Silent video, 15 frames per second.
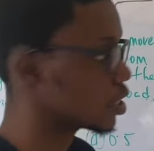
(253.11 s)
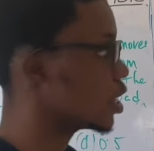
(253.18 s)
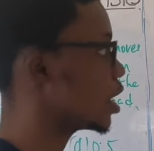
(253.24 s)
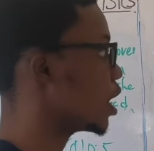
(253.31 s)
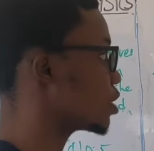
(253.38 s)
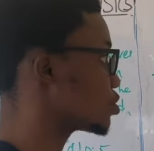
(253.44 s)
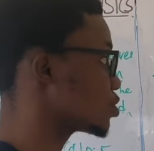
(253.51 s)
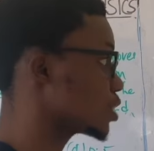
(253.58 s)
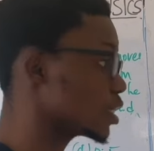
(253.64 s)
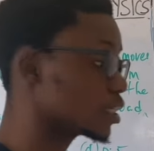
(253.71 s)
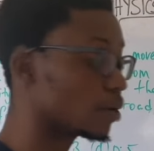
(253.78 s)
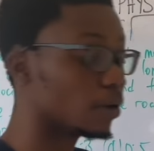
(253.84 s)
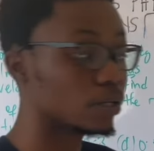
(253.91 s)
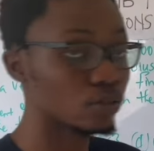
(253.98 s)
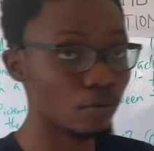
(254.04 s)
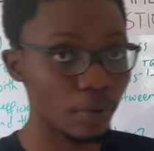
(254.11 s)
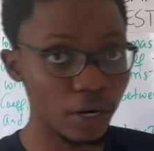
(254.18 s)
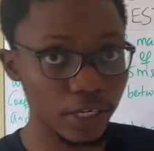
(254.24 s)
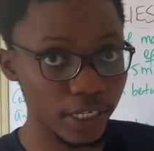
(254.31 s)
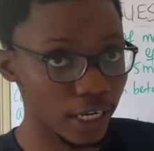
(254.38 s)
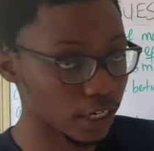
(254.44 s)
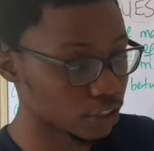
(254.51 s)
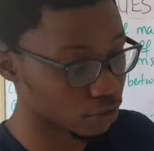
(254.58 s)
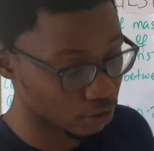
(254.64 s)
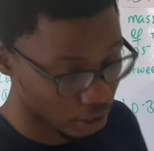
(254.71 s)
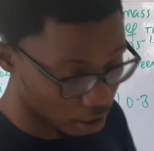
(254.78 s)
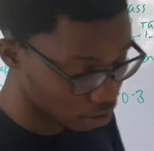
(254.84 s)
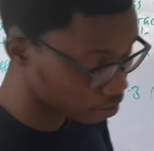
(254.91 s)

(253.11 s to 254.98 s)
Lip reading: And to get our normal reaction, how do we